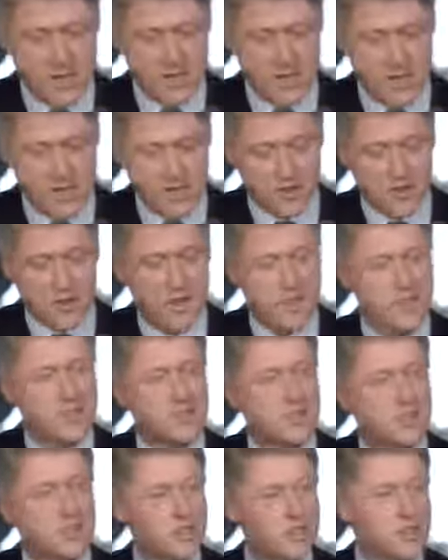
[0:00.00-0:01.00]
This will
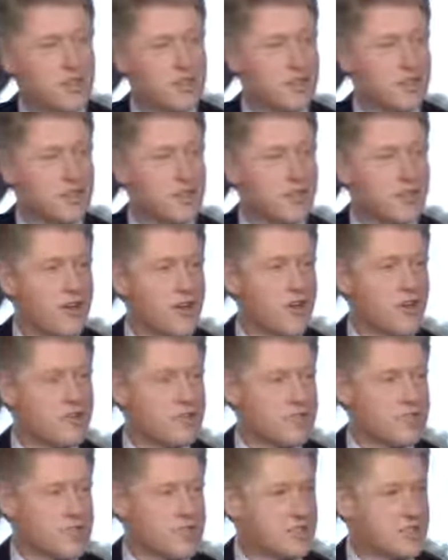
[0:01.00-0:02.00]
ensure that the flow
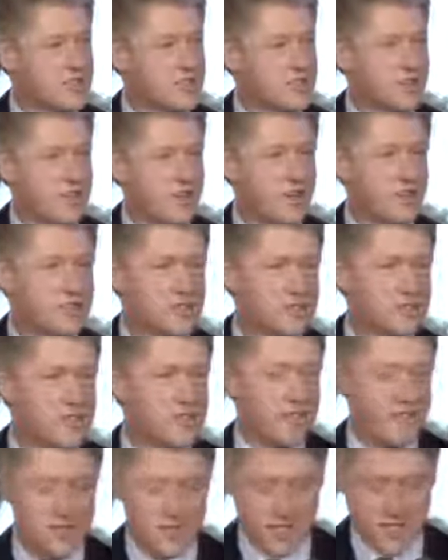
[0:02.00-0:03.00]
of assistance to those in
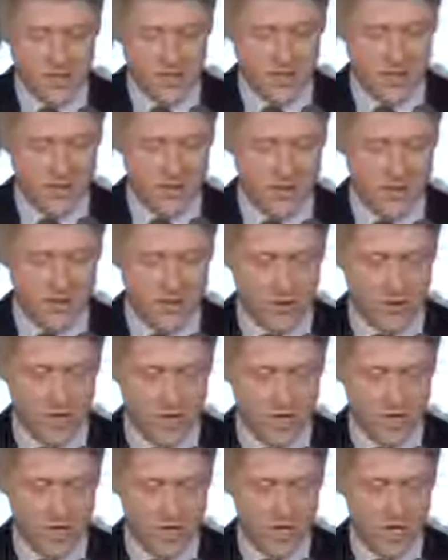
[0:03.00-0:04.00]
need in Southern
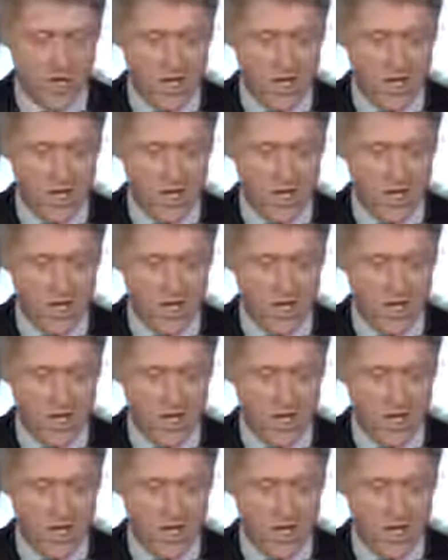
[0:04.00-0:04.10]
California